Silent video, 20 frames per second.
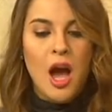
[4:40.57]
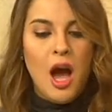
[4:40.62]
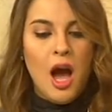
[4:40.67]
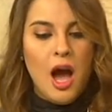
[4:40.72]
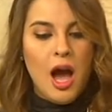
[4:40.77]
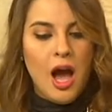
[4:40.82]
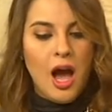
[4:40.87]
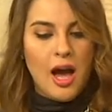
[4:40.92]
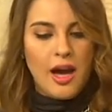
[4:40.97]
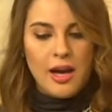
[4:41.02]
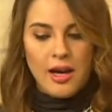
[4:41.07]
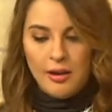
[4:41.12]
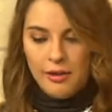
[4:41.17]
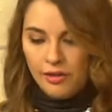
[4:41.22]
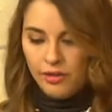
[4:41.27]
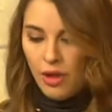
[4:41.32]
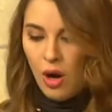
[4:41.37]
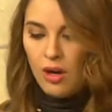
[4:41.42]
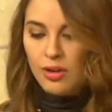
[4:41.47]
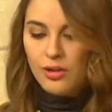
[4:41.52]
Uh,
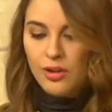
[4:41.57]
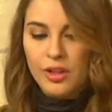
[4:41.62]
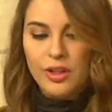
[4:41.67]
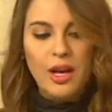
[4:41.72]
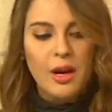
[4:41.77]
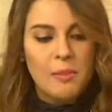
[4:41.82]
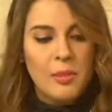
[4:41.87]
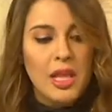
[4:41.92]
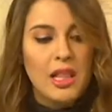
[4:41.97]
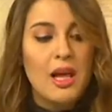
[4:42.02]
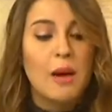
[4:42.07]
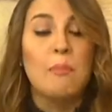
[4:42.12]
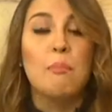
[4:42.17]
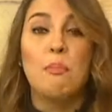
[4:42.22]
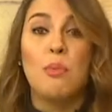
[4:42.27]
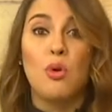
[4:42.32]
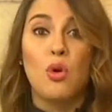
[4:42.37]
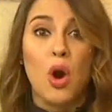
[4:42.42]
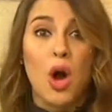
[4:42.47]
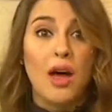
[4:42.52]
Doctor Camilla
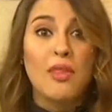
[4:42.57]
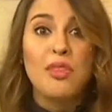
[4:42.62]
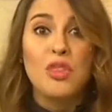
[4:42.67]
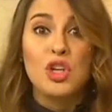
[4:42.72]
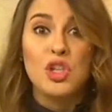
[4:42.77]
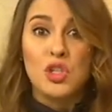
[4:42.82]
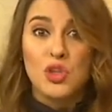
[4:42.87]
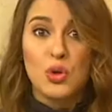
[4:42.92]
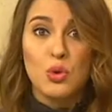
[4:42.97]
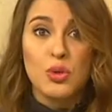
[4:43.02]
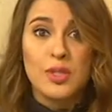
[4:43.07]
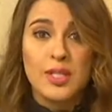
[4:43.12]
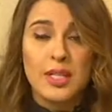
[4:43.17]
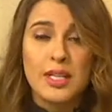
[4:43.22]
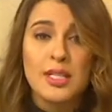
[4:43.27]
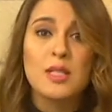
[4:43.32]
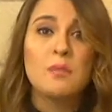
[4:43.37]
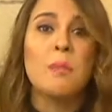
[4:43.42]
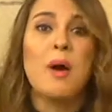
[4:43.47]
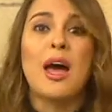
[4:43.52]
brought the
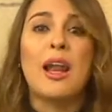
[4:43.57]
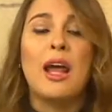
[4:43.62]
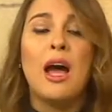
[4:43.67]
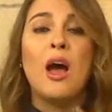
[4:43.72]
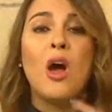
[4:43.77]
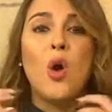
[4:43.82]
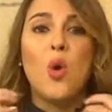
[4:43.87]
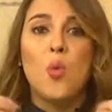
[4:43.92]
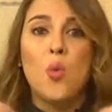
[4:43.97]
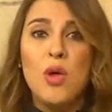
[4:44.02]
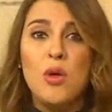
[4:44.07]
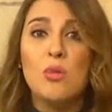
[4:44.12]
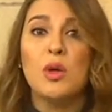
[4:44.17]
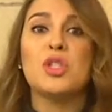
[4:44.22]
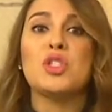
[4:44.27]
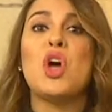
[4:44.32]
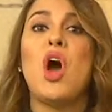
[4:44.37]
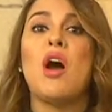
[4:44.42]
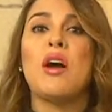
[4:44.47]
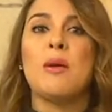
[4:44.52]
juices para we will
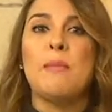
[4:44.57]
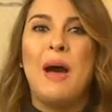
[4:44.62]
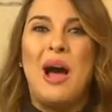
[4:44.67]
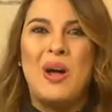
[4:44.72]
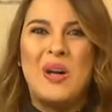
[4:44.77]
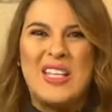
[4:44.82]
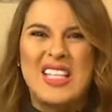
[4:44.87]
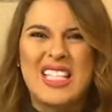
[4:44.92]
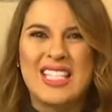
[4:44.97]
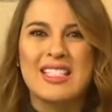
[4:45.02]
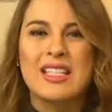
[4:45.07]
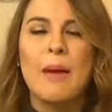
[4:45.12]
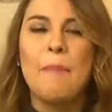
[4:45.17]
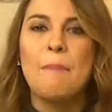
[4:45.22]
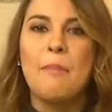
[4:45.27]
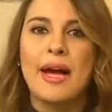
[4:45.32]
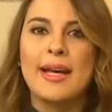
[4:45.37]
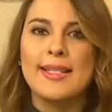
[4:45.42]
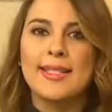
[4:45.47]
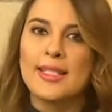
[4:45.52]
talk about it step
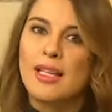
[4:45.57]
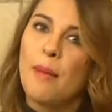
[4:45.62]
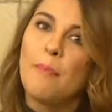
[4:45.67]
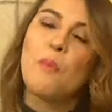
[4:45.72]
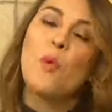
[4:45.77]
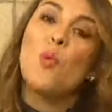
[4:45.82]
by step.